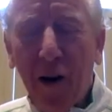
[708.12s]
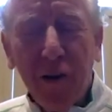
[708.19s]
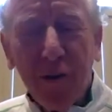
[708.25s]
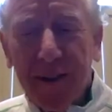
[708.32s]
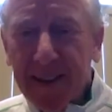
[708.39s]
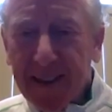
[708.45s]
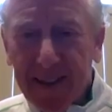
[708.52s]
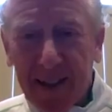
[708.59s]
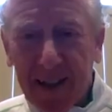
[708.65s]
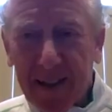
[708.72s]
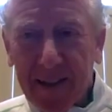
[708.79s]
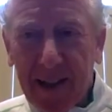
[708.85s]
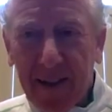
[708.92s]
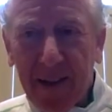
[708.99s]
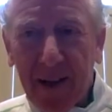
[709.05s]
of a
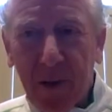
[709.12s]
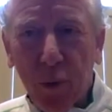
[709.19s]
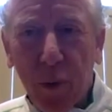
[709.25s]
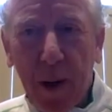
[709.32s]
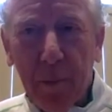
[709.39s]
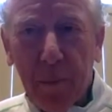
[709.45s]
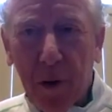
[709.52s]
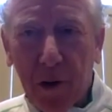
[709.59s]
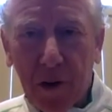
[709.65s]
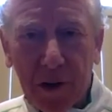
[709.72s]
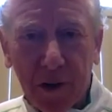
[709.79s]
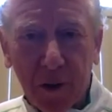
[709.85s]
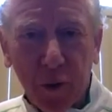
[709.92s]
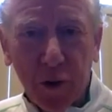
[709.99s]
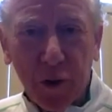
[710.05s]
sudden, I think Ray
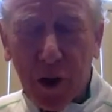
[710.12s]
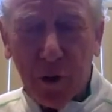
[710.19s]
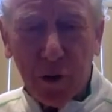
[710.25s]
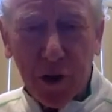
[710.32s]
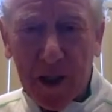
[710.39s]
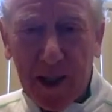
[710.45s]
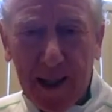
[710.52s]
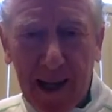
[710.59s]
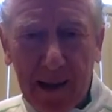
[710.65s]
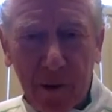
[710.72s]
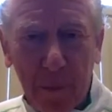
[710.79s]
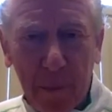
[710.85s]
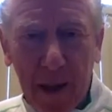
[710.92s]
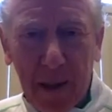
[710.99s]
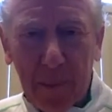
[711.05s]
Perkins was coaching at
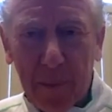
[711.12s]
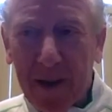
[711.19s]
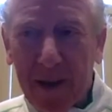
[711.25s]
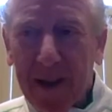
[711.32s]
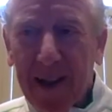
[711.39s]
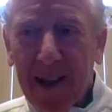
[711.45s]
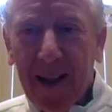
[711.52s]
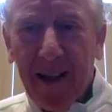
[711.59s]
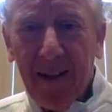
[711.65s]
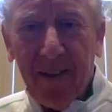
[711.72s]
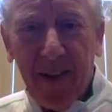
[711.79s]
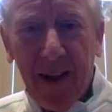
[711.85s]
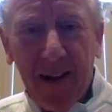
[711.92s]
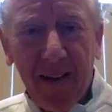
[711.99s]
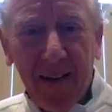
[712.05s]
Alabama,
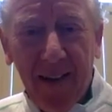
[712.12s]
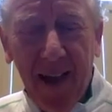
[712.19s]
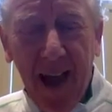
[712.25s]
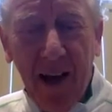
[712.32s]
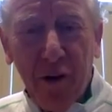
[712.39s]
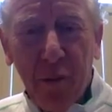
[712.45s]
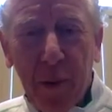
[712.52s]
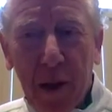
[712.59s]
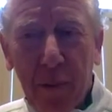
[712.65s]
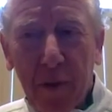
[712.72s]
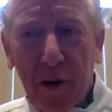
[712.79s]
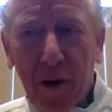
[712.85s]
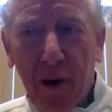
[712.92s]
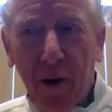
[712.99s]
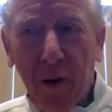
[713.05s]
that Alabama
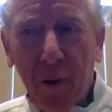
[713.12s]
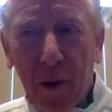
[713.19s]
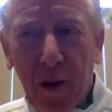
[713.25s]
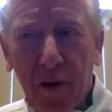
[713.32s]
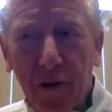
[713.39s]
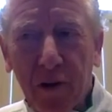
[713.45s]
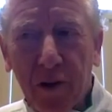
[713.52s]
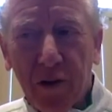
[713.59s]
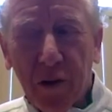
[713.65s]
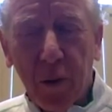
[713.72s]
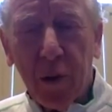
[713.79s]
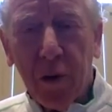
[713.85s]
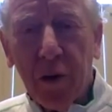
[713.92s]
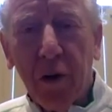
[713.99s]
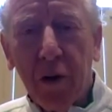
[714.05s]
called Wesley and said,
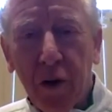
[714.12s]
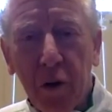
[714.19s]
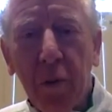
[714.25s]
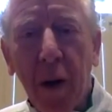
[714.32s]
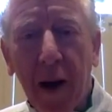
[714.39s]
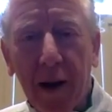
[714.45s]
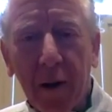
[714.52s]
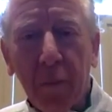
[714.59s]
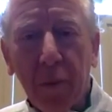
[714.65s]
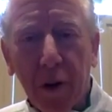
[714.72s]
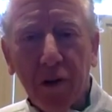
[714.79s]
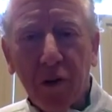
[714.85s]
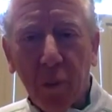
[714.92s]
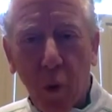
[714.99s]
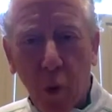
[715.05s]
well, you might can play
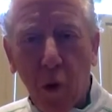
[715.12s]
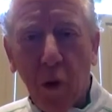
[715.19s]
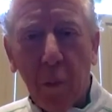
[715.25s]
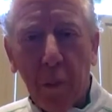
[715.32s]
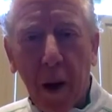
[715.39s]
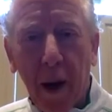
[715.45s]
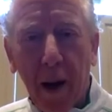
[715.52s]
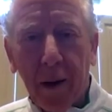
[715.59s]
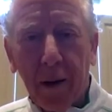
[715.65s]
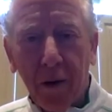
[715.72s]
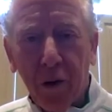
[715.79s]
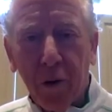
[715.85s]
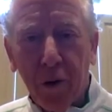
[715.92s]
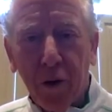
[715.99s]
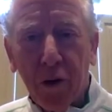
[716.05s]
some quarterback.
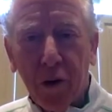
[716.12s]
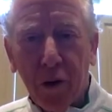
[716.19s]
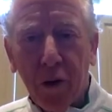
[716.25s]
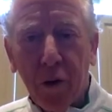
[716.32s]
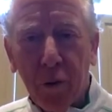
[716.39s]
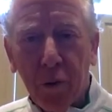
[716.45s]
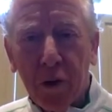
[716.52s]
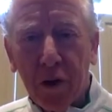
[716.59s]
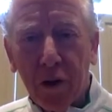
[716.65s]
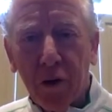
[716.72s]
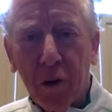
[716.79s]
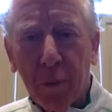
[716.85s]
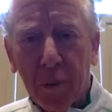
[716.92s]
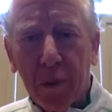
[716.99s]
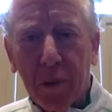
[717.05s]
You're really
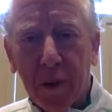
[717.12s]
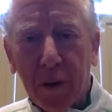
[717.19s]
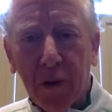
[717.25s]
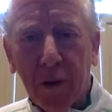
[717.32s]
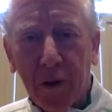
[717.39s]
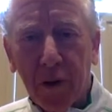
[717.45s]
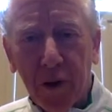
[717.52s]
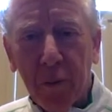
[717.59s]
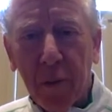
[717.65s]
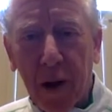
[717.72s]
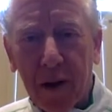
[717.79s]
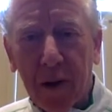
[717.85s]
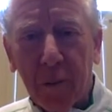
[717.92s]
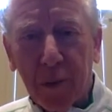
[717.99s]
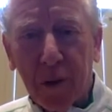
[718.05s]
doing pretty good. You
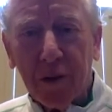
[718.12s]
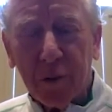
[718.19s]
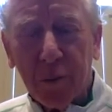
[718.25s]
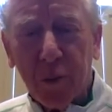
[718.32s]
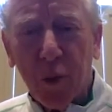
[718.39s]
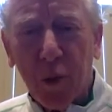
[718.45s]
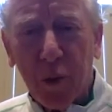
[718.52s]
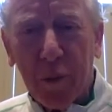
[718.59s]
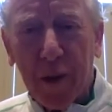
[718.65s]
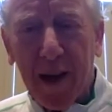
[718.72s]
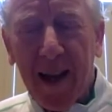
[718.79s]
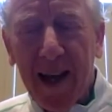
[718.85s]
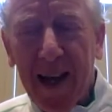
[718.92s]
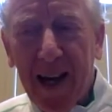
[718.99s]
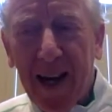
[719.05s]
might can play some quarterback.
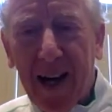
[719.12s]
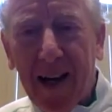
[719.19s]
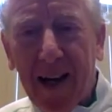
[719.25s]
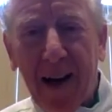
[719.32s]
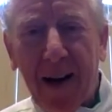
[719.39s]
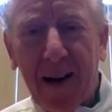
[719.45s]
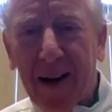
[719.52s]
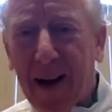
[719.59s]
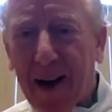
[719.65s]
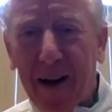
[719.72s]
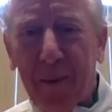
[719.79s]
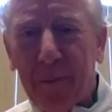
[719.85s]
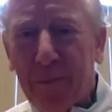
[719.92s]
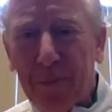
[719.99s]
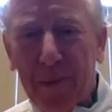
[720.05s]
And it kind of got
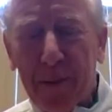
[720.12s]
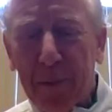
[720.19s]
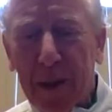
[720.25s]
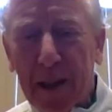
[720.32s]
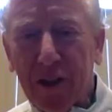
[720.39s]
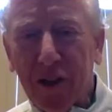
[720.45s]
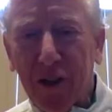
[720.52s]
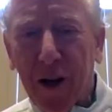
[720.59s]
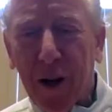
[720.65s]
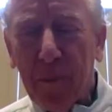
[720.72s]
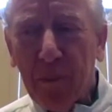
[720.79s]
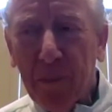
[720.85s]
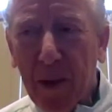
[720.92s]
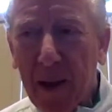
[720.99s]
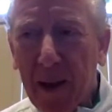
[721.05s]
him mixed up.
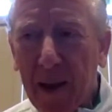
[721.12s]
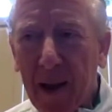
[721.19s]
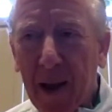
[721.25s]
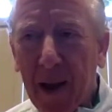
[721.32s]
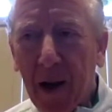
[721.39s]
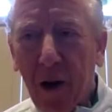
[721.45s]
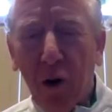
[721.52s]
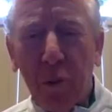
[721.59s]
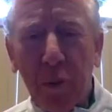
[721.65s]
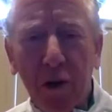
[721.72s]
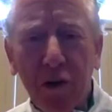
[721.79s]
And Ole Miss